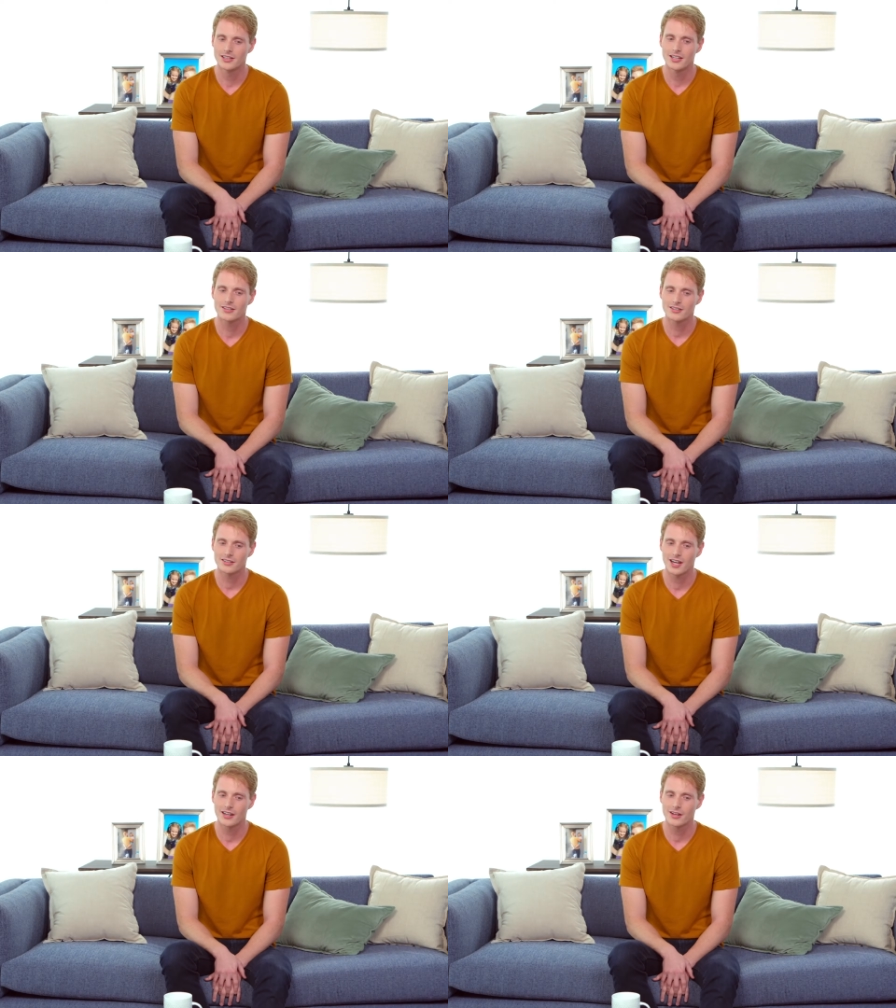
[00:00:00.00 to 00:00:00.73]

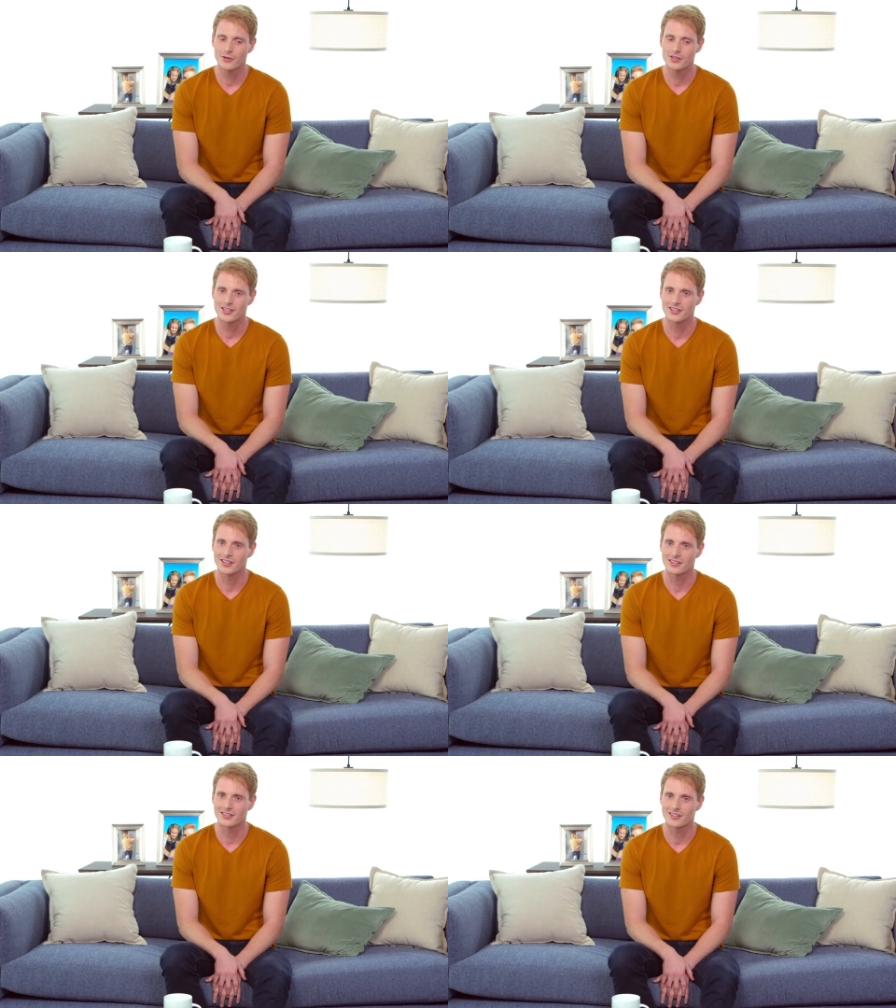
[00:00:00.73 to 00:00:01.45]
It's not always
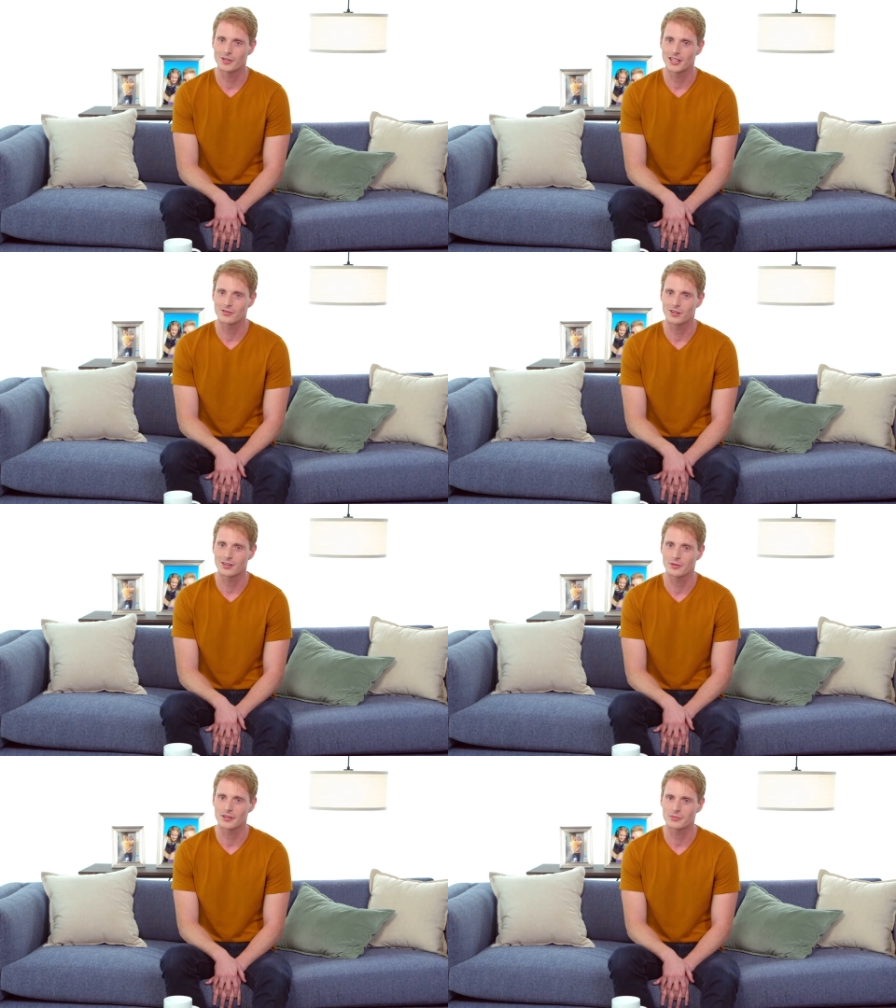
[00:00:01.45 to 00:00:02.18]
easy to be that
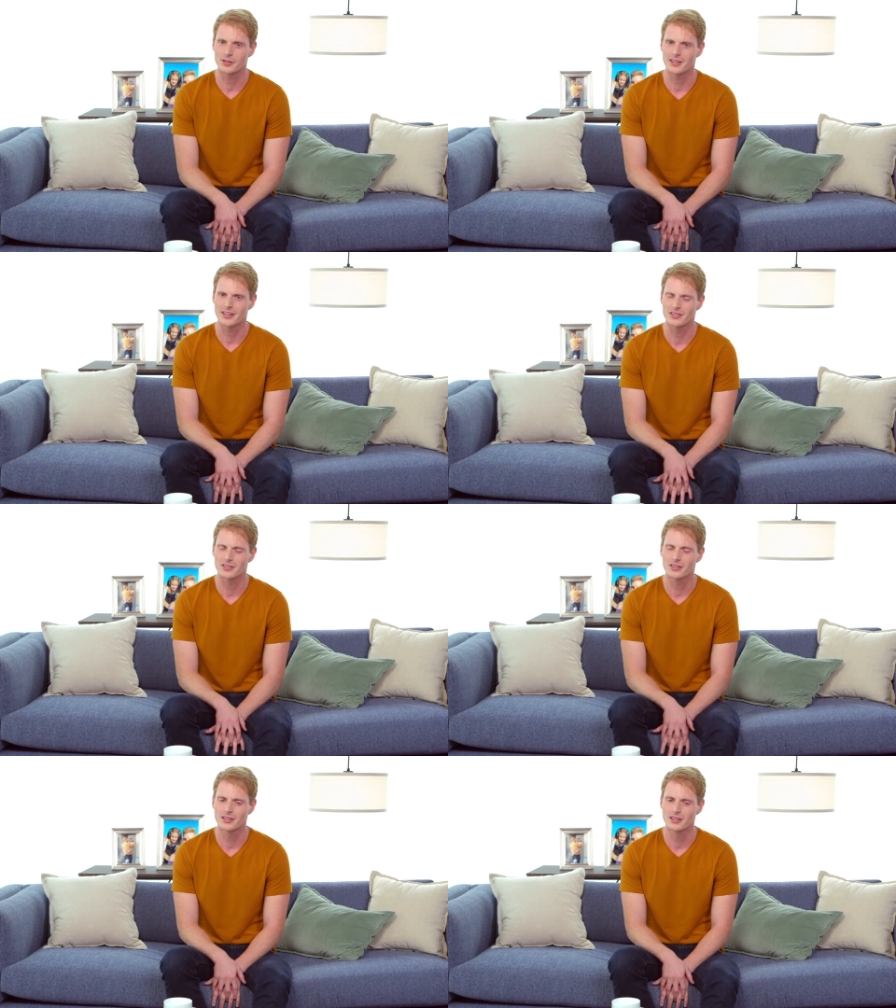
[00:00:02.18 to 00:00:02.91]
far away from your kids.